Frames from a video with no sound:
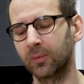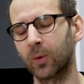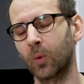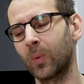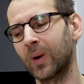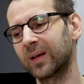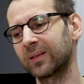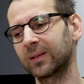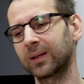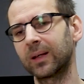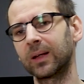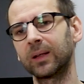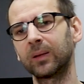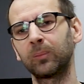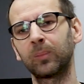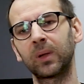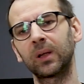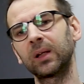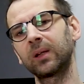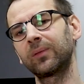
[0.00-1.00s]
Once again
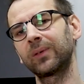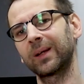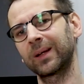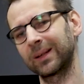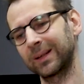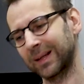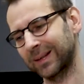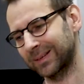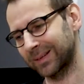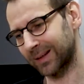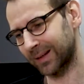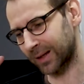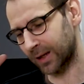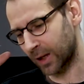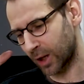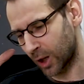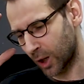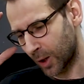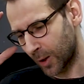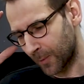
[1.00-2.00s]
believing that the
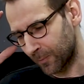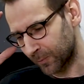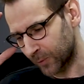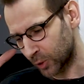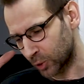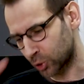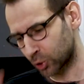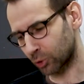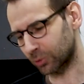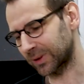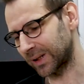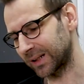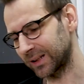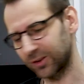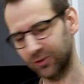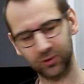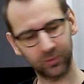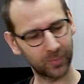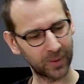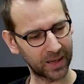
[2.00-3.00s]

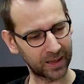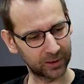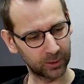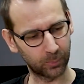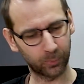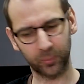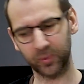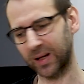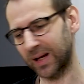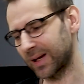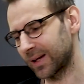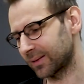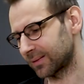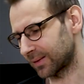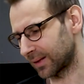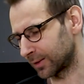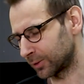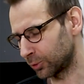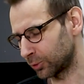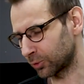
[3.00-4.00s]
journalism and press
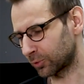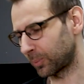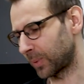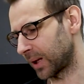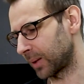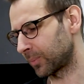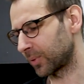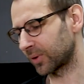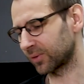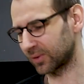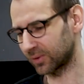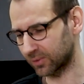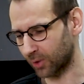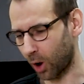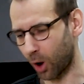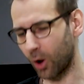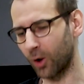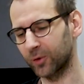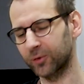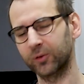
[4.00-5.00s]
and newspapers is
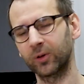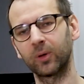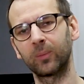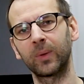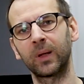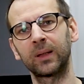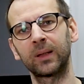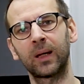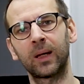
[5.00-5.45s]
awesome, and